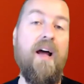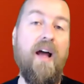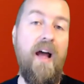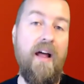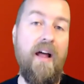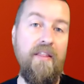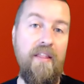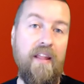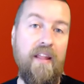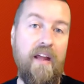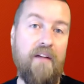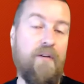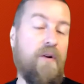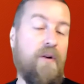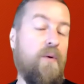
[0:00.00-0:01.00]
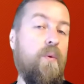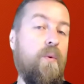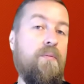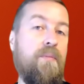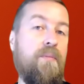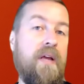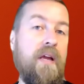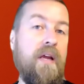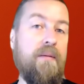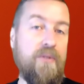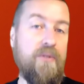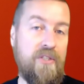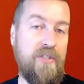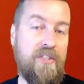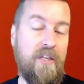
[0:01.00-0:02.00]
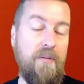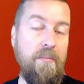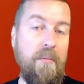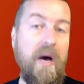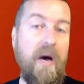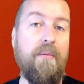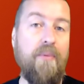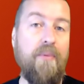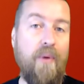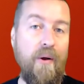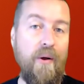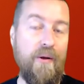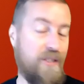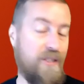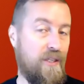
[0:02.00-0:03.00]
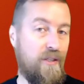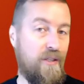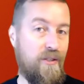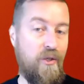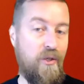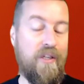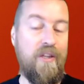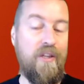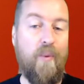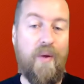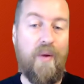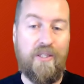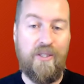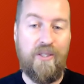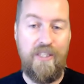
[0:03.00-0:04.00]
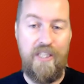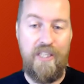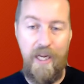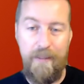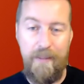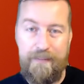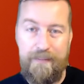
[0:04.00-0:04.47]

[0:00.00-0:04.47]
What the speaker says: and therefore I would be able to sell my products during the winter time.